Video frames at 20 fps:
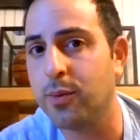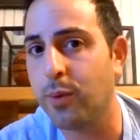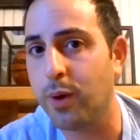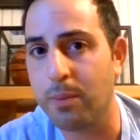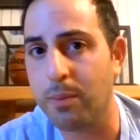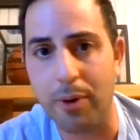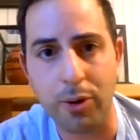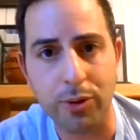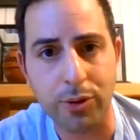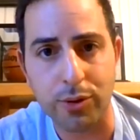and
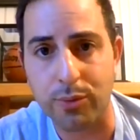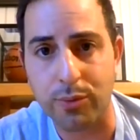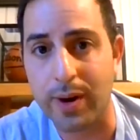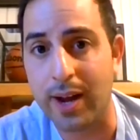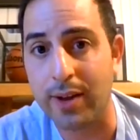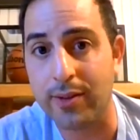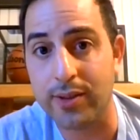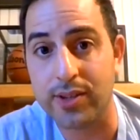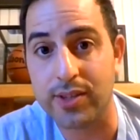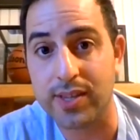we're both
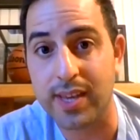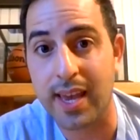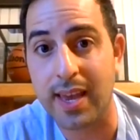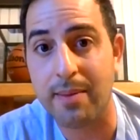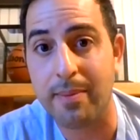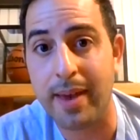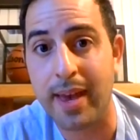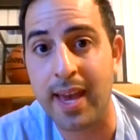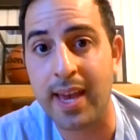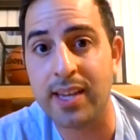around the
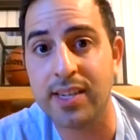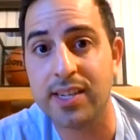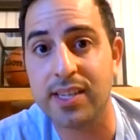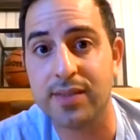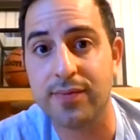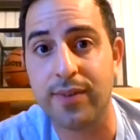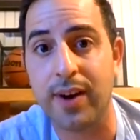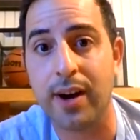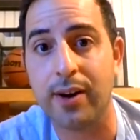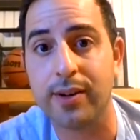same age
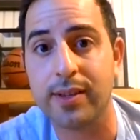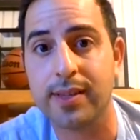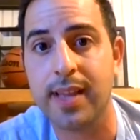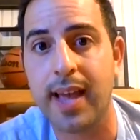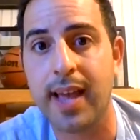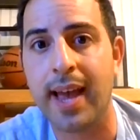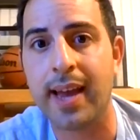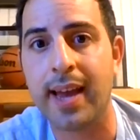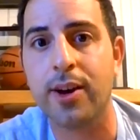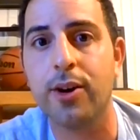as far as
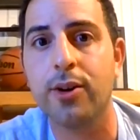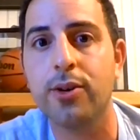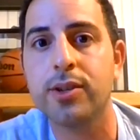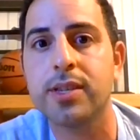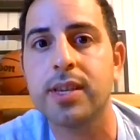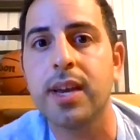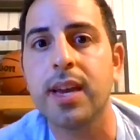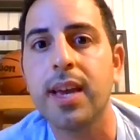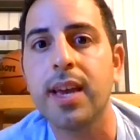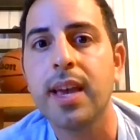that
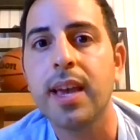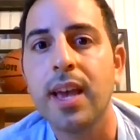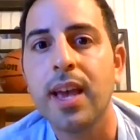goes.